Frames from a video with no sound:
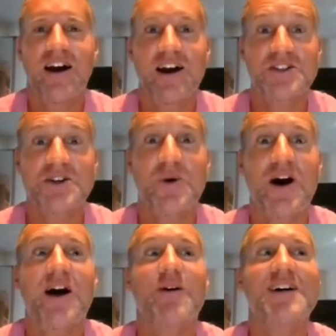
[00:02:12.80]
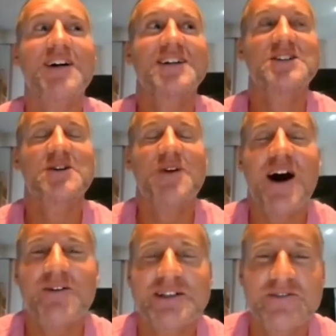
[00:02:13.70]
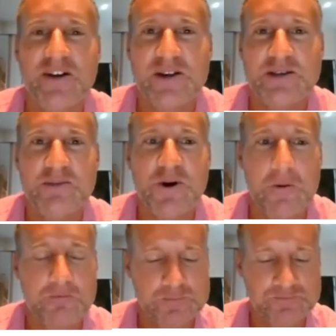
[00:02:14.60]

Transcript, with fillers: A chihuahua. Chihuahua is very small.